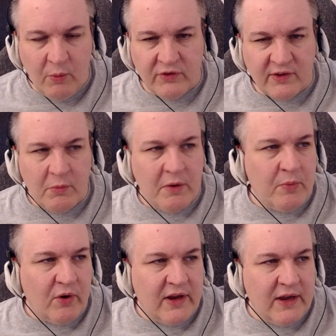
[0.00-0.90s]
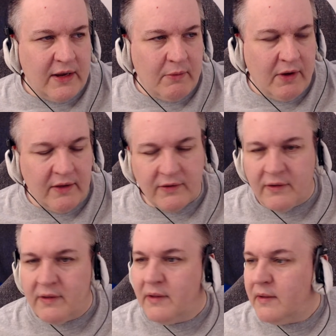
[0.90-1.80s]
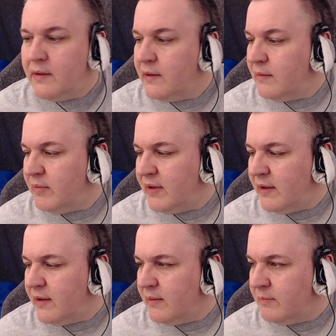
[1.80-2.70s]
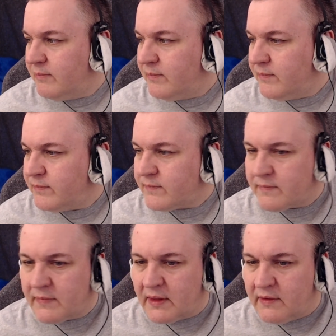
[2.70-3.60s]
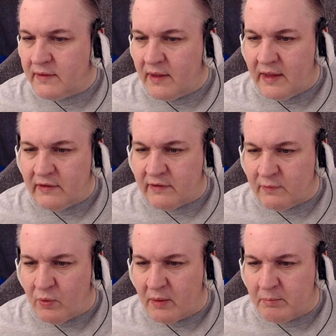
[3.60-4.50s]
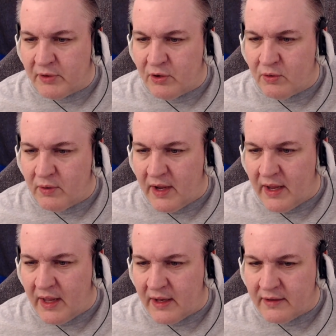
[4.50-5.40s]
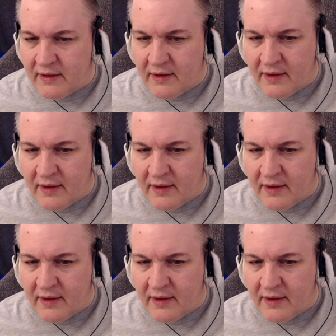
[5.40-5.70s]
somewhat pointy, anyways. But he's wearing blue, and